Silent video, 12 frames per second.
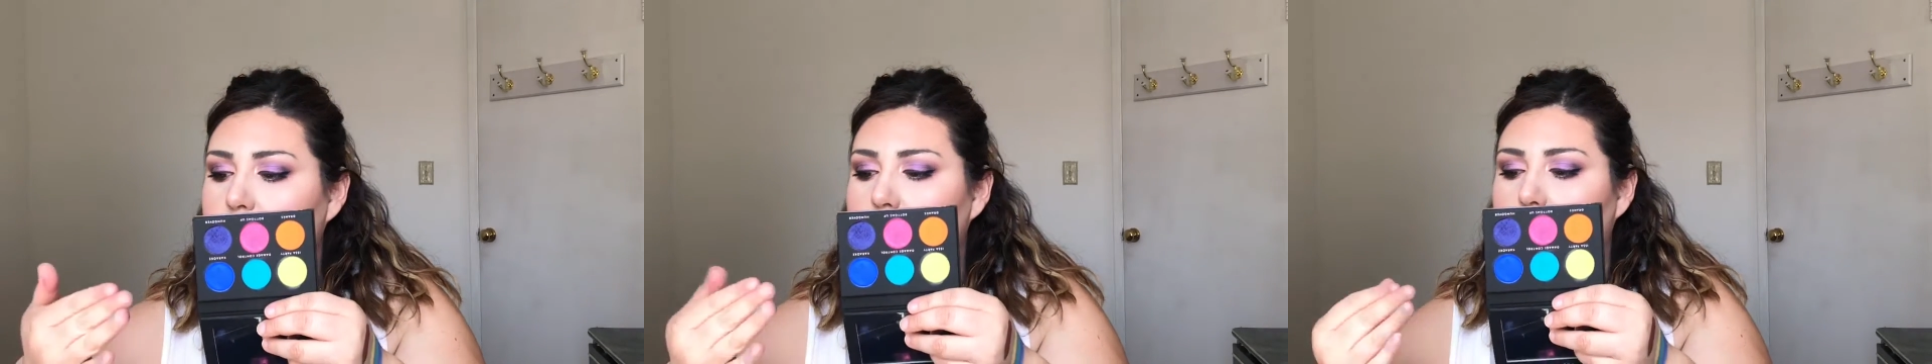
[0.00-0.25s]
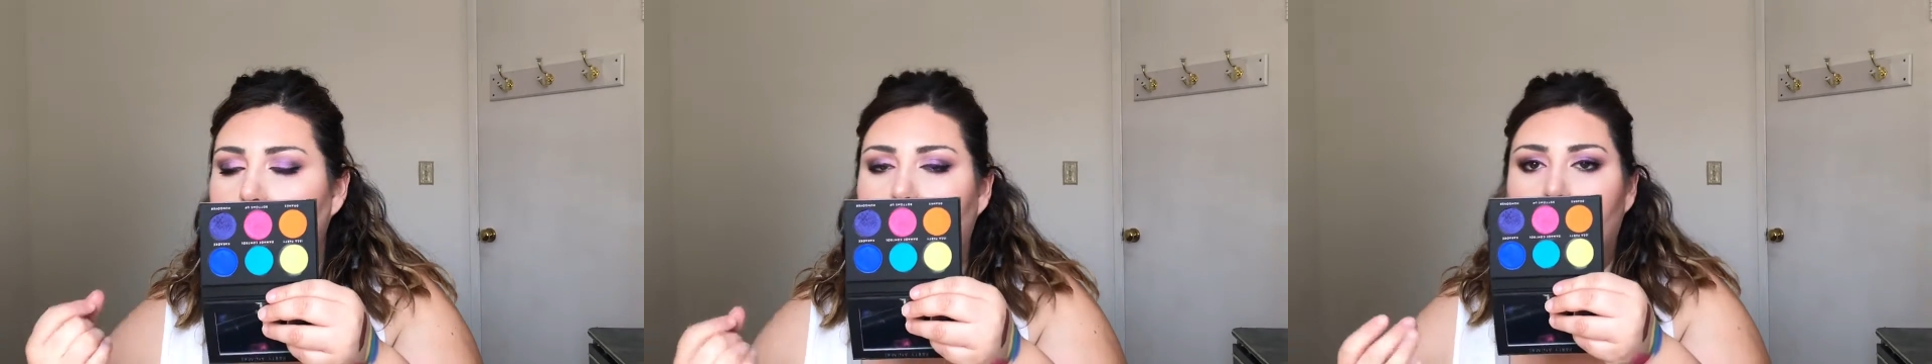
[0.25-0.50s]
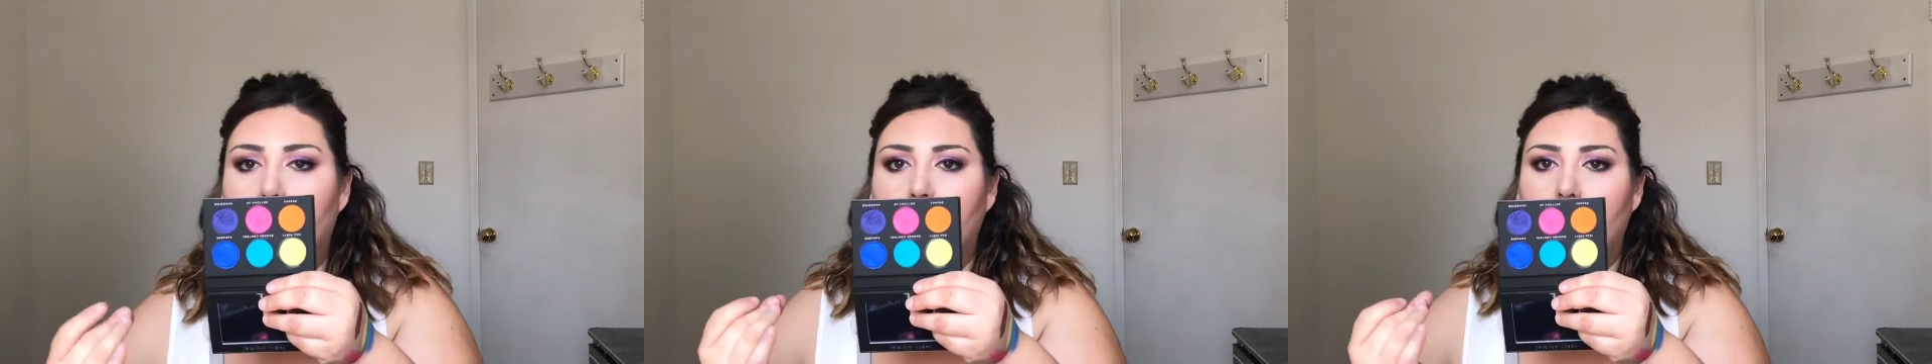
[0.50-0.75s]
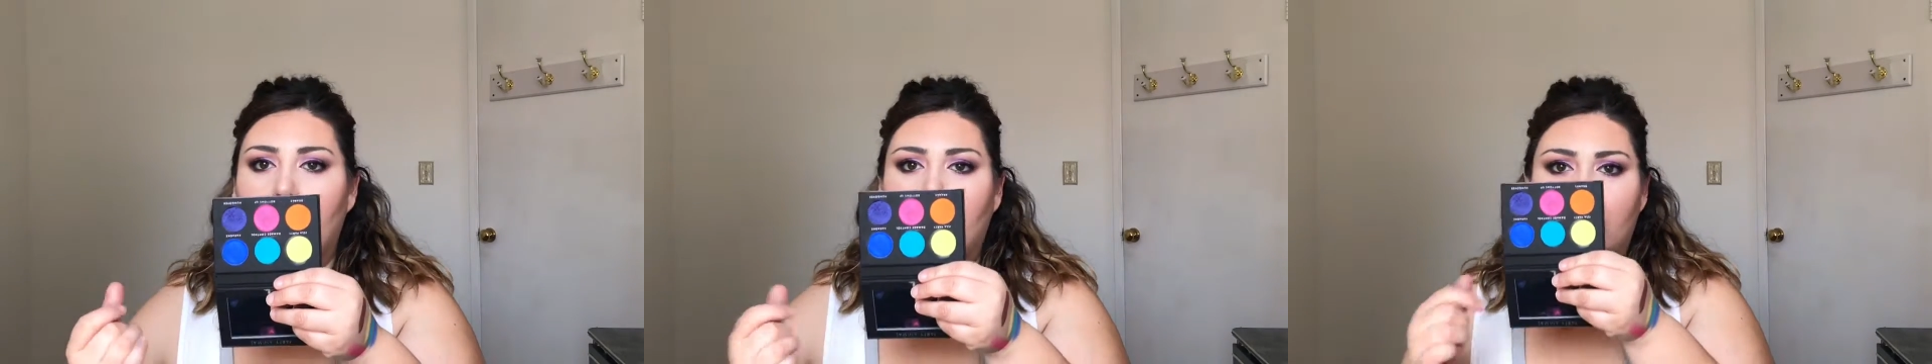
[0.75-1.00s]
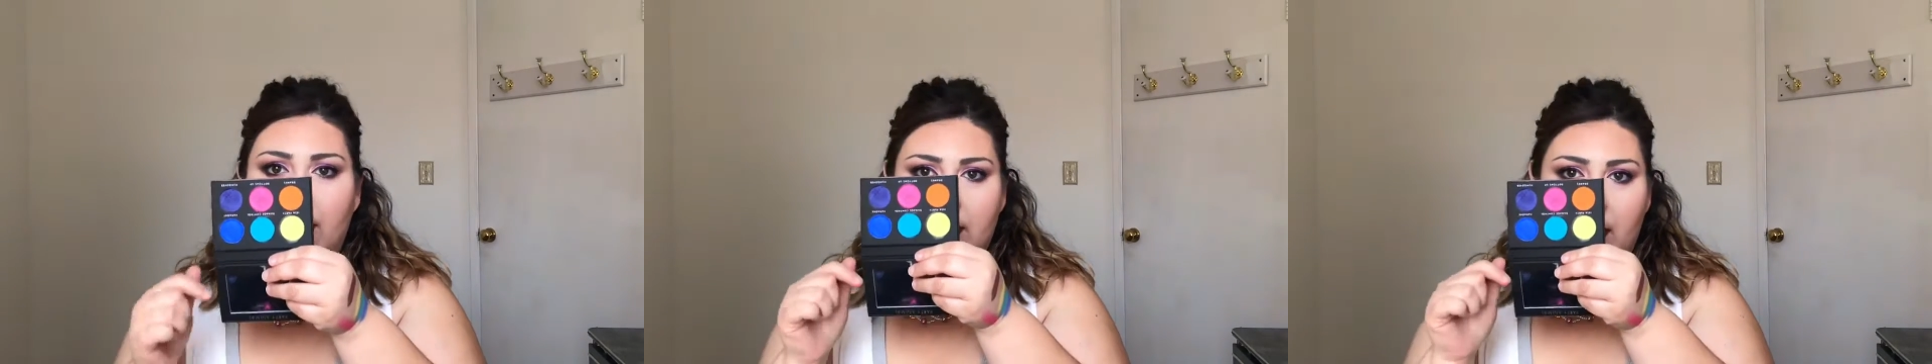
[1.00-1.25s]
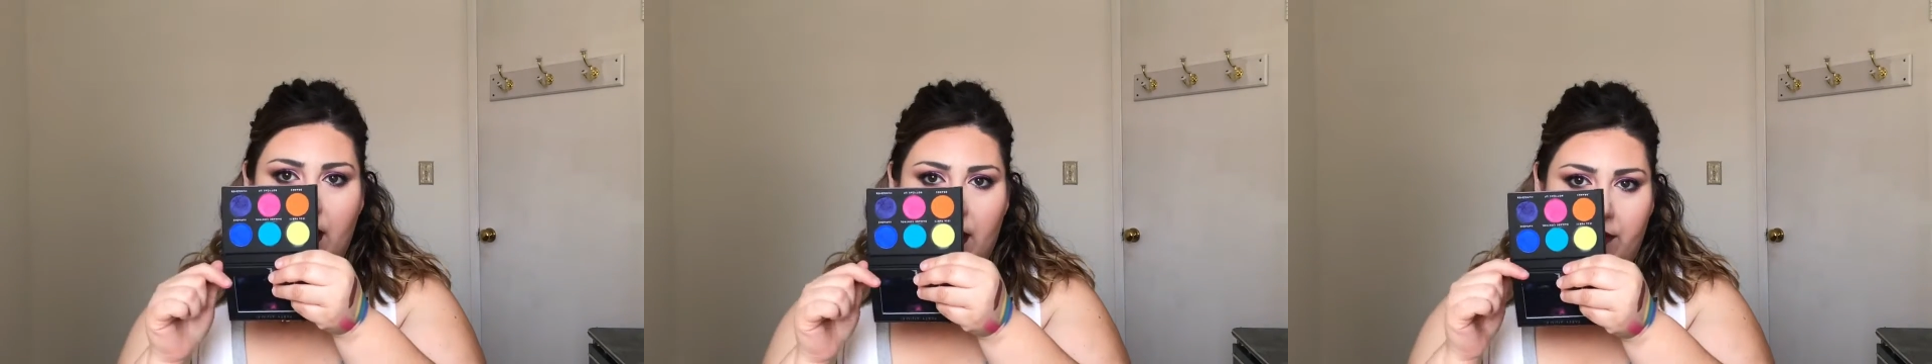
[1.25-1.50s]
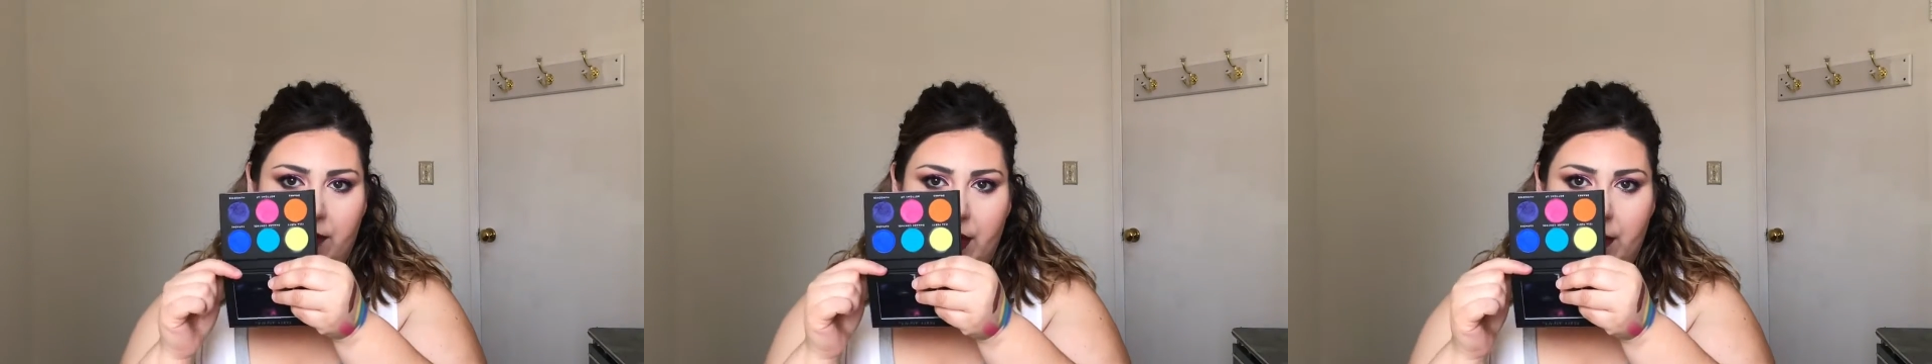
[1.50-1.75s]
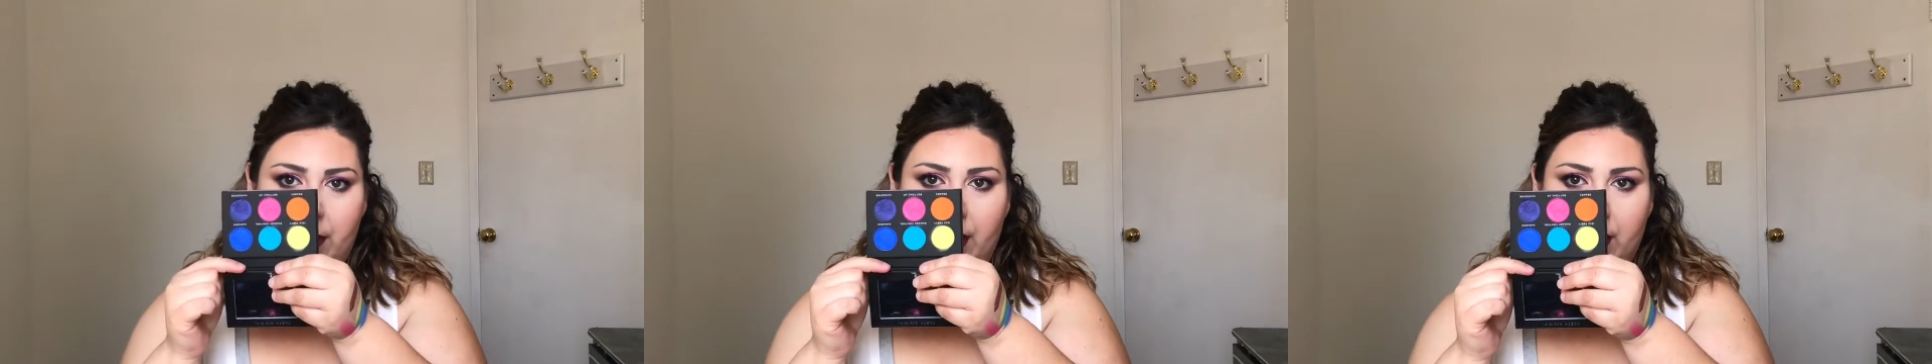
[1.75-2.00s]
So now at least I have
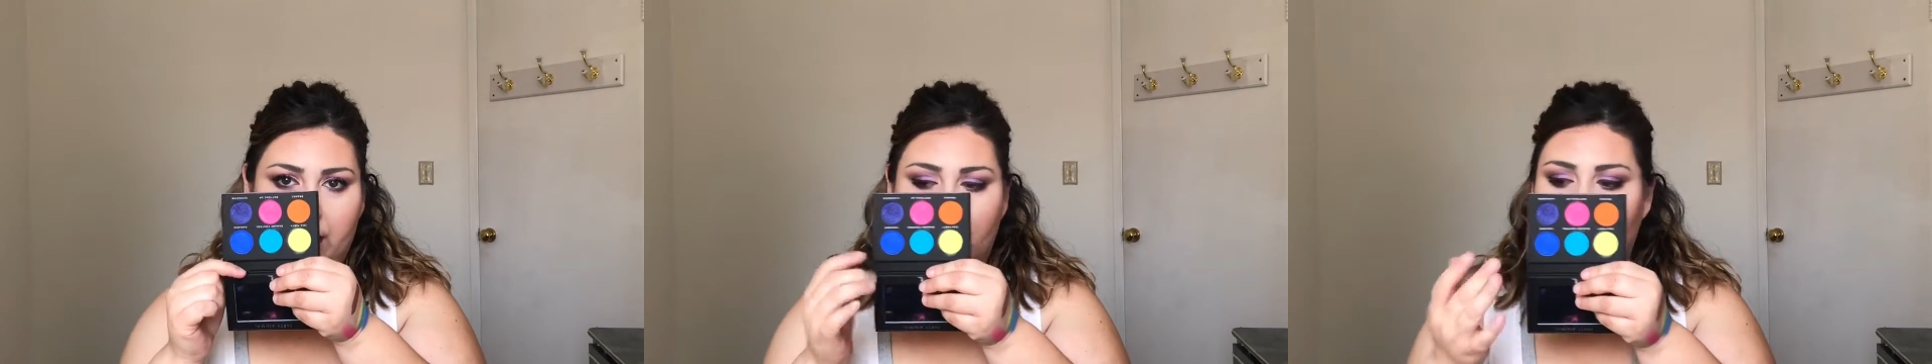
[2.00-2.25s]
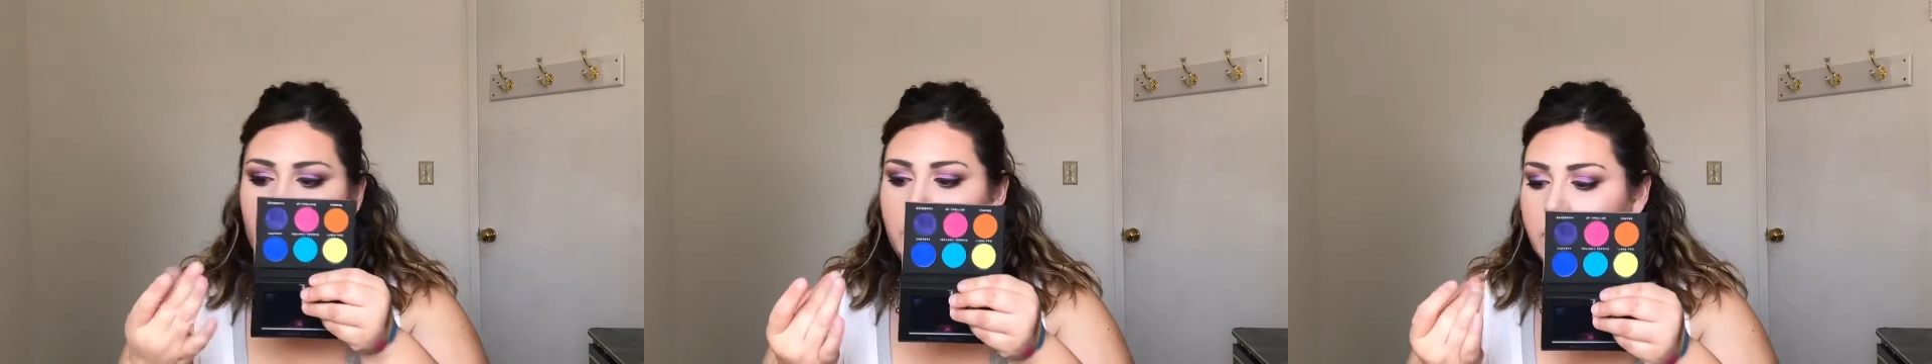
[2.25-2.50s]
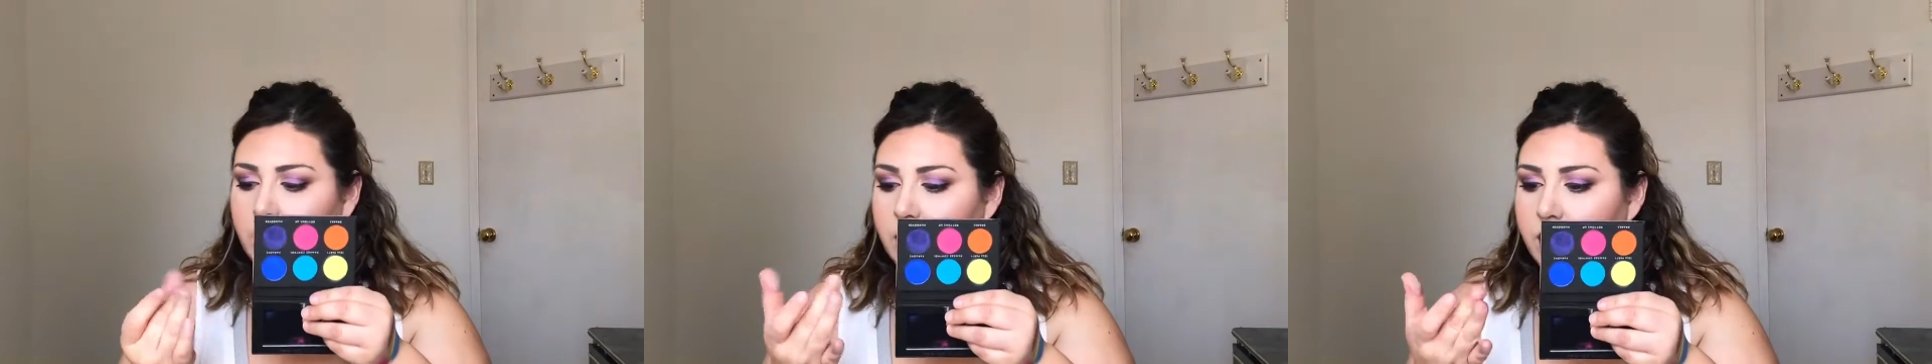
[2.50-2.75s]
my basics.